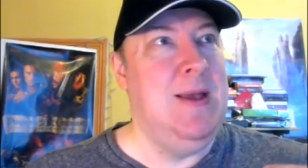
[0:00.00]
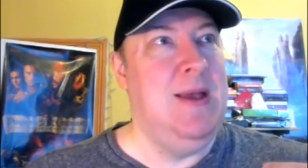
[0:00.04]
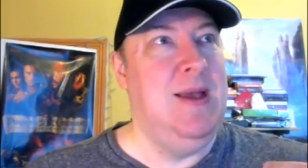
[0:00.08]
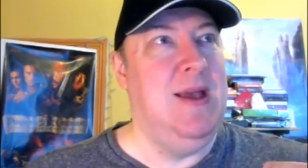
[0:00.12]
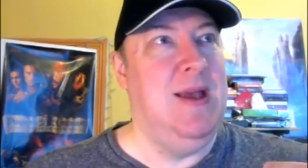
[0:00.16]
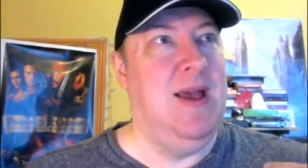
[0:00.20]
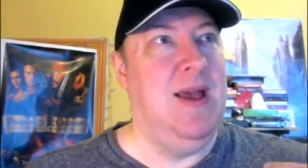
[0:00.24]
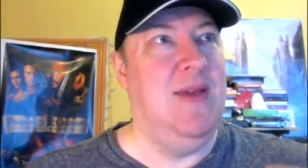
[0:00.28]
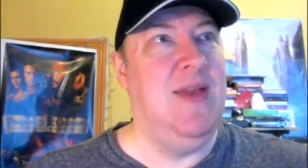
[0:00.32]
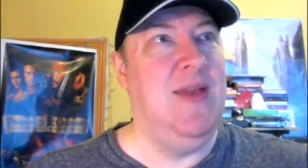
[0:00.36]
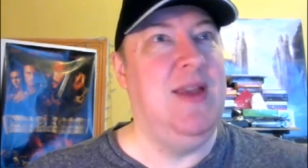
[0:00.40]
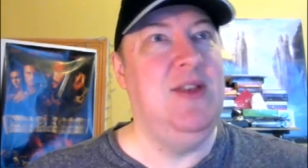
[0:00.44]

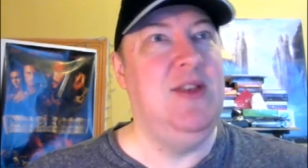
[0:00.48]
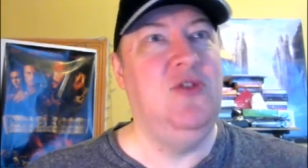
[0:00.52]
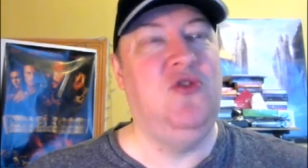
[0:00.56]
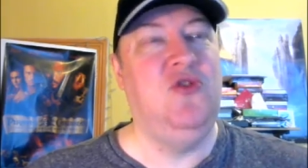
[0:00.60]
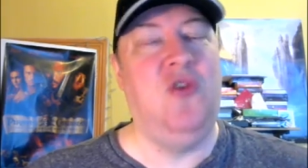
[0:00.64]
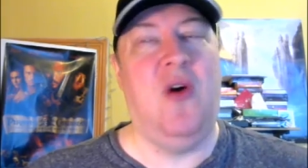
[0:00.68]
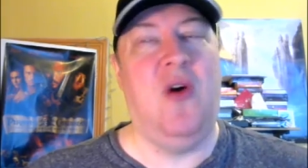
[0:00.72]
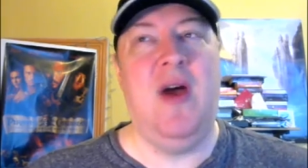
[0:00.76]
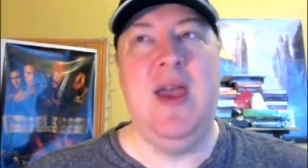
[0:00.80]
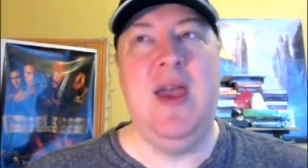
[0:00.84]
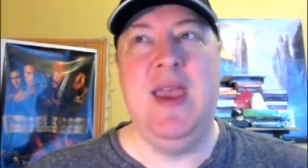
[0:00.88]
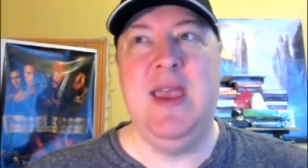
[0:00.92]
And then
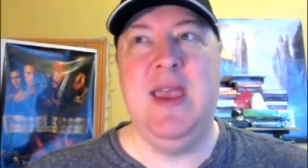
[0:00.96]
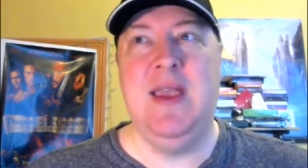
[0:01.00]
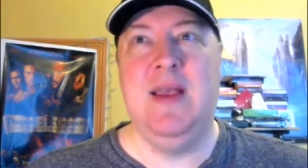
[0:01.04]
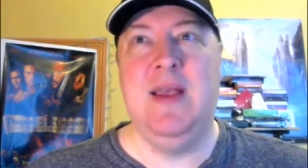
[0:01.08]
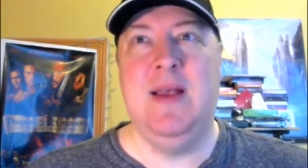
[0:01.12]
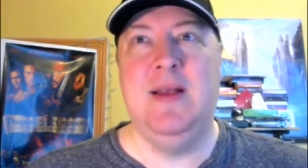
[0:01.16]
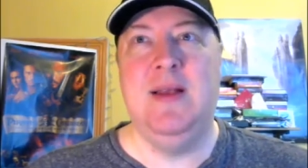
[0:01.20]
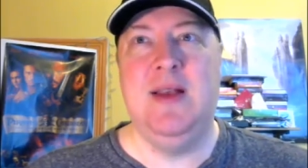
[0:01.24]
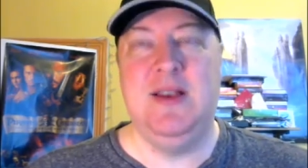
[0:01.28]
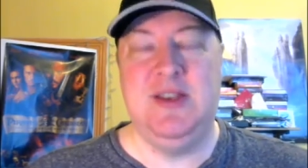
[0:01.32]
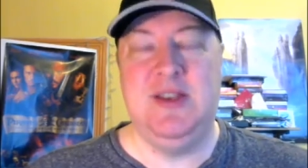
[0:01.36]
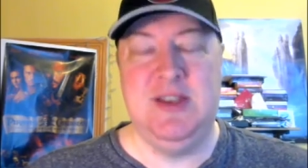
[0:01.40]

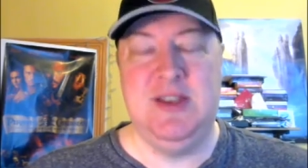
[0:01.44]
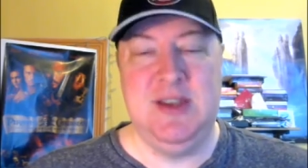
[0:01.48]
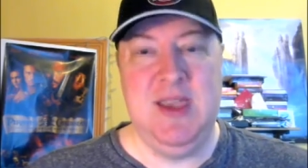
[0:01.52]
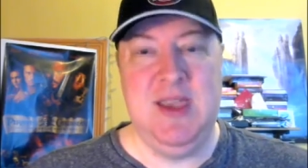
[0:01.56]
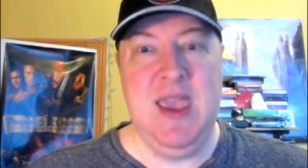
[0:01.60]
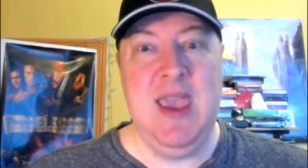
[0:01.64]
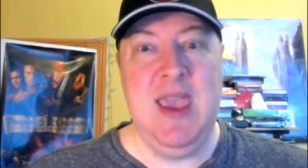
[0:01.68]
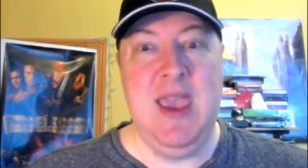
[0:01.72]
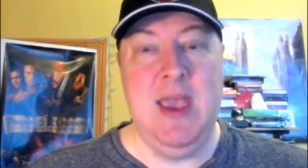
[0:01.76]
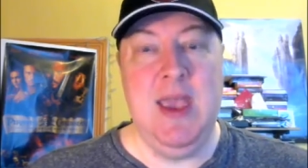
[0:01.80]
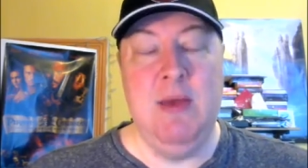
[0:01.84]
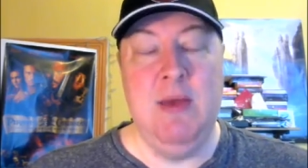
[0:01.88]

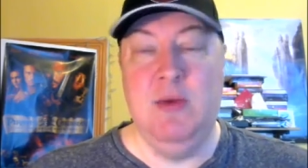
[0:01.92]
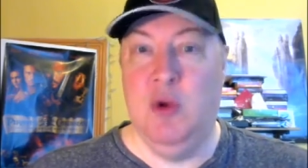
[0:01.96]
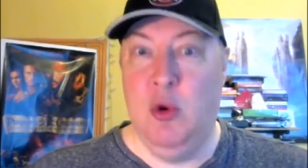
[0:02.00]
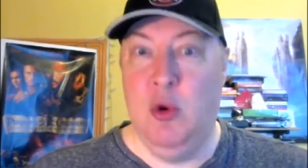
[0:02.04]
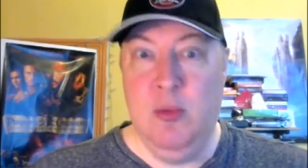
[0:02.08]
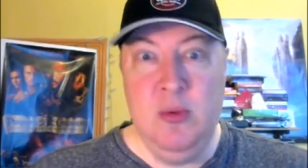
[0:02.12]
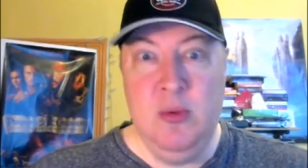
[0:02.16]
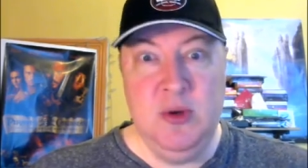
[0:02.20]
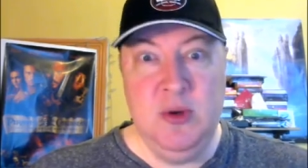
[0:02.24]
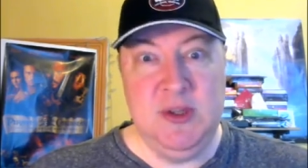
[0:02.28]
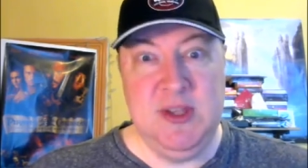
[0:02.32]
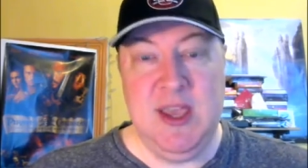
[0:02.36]
skiing,
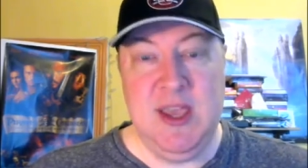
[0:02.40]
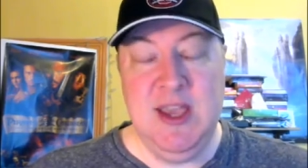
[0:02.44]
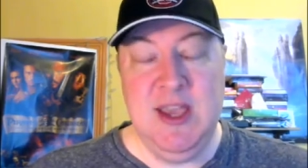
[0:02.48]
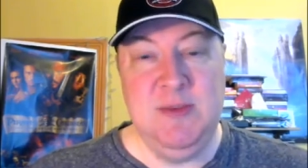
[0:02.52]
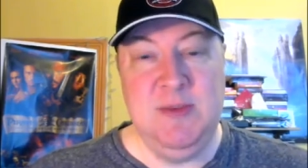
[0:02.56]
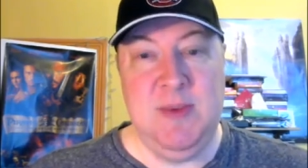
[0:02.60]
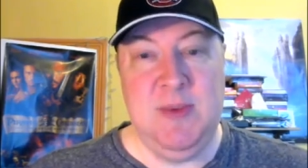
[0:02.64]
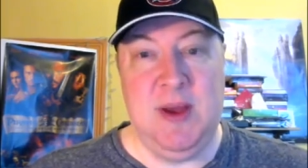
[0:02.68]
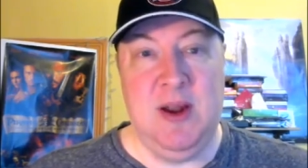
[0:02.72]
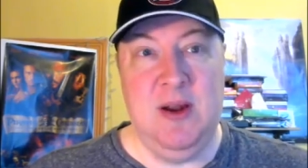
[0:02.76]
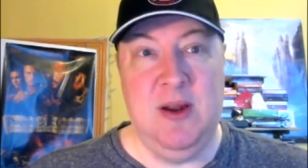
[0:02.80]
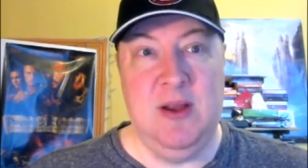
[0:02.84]
normal
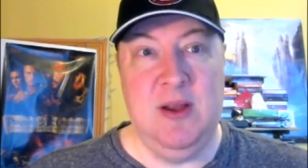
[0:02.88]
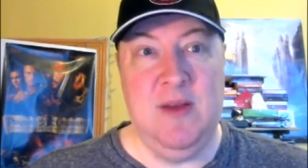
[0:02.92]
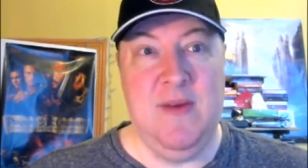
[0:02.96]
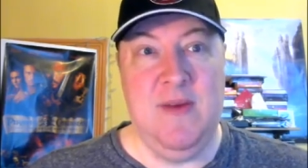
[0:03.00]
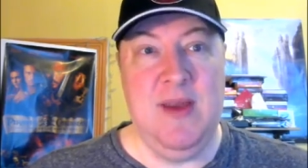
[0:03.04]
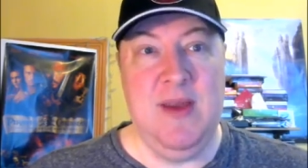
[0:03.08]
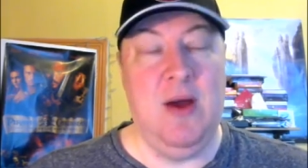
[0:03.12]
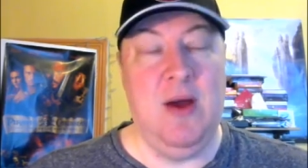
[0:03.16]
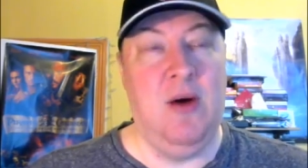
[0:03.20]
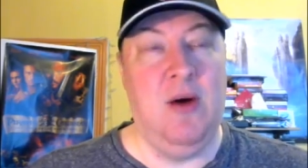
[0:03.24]
skis by the look of it,